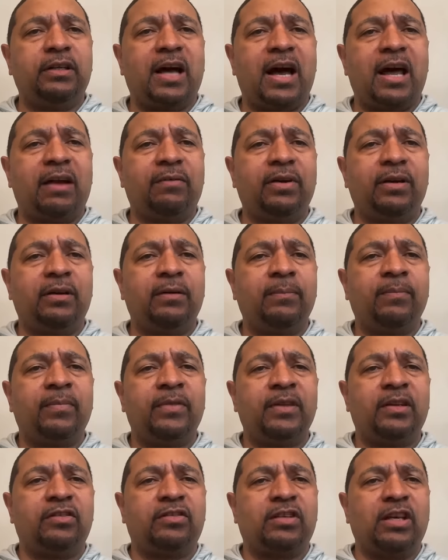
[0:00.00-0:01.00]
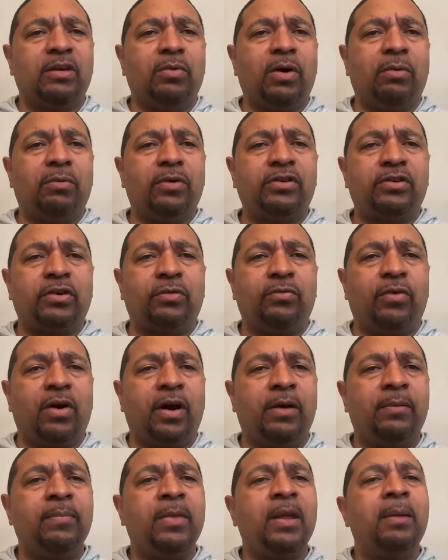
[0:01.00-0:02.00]
Donovan to see what we should
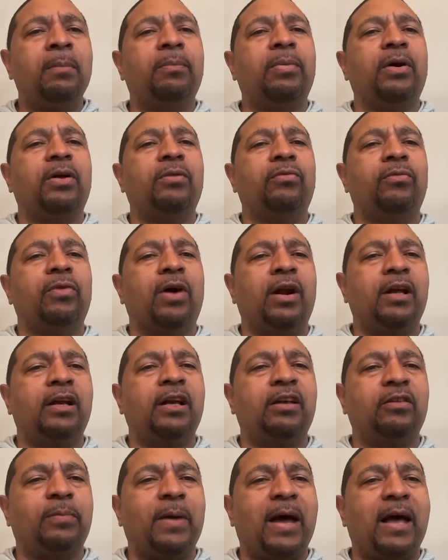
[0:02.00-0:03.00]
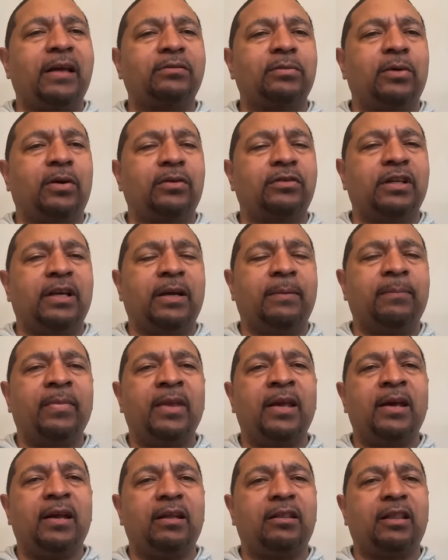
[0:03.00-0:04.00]
run, but running his basketball team.
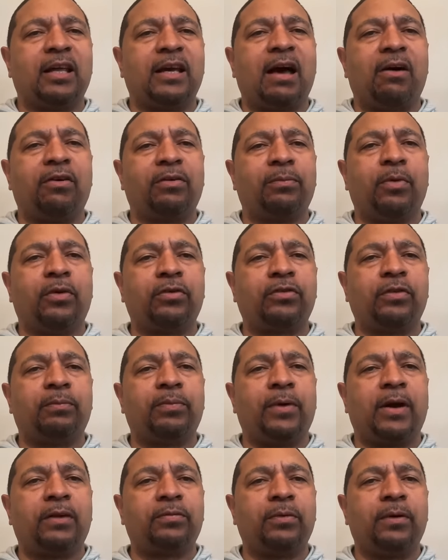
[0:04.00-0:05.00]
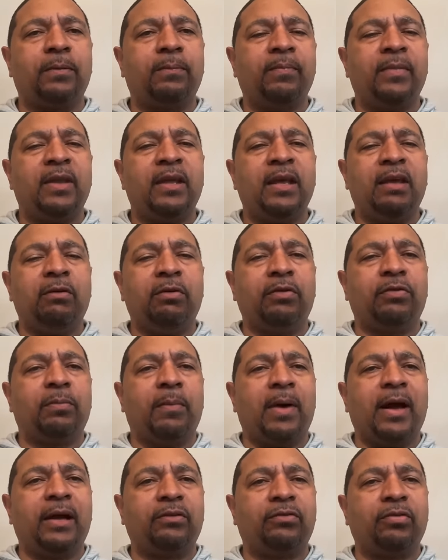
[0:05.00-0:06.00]
And the thing I was most impressed with, he was
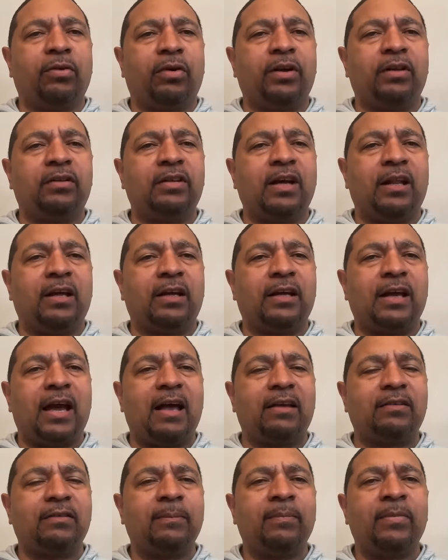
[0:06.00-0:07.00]
Mike during the telecast.